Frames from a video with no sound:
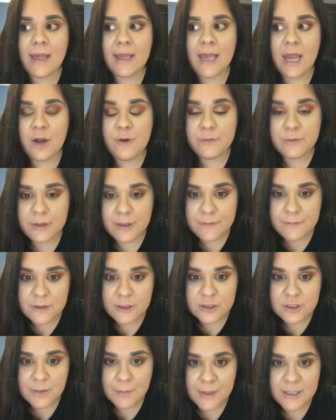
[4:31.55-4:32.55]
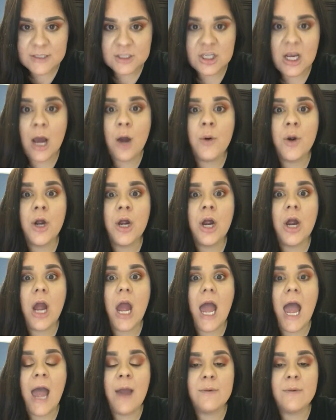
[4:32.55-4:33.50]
I carefully finished up my shower.